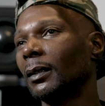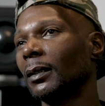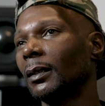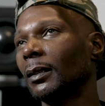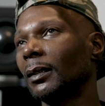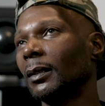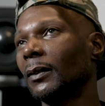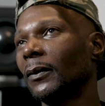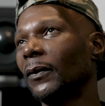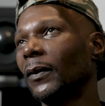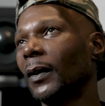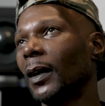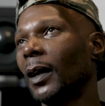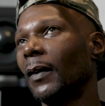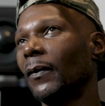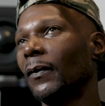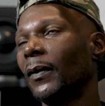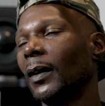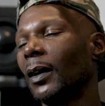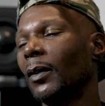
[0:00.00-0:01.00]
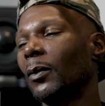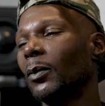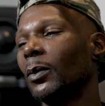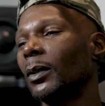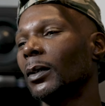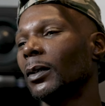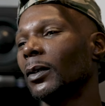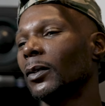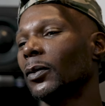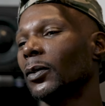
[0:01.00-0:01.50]
The
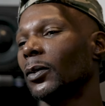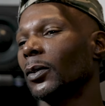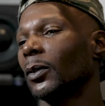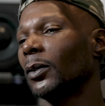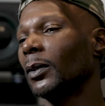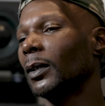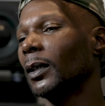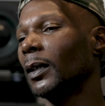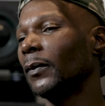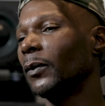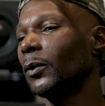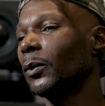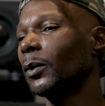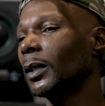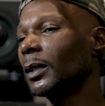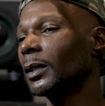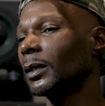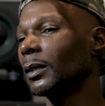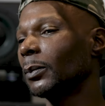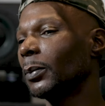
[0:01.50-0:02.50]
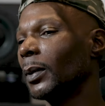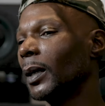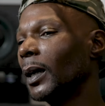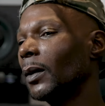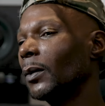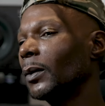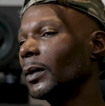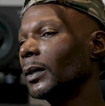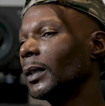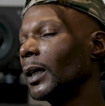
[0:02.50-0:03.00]
551 crew. If you listen to
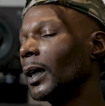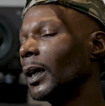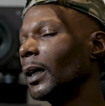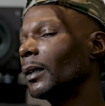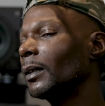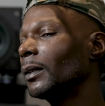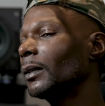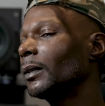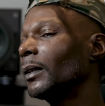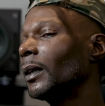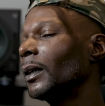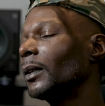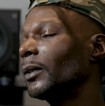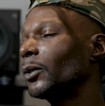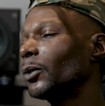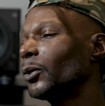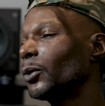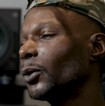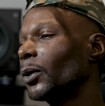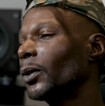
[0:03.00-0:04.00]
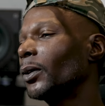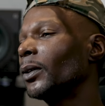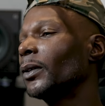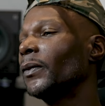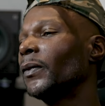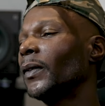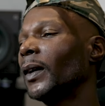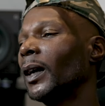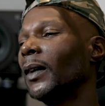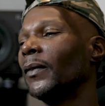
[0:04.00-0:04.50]
Power Dollar, I know you heard of
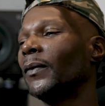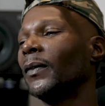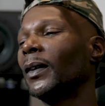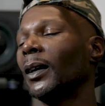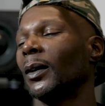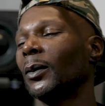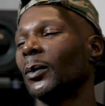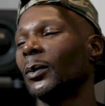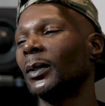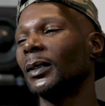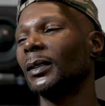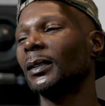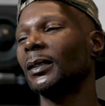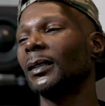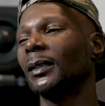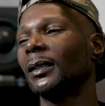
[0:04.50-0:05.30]
551.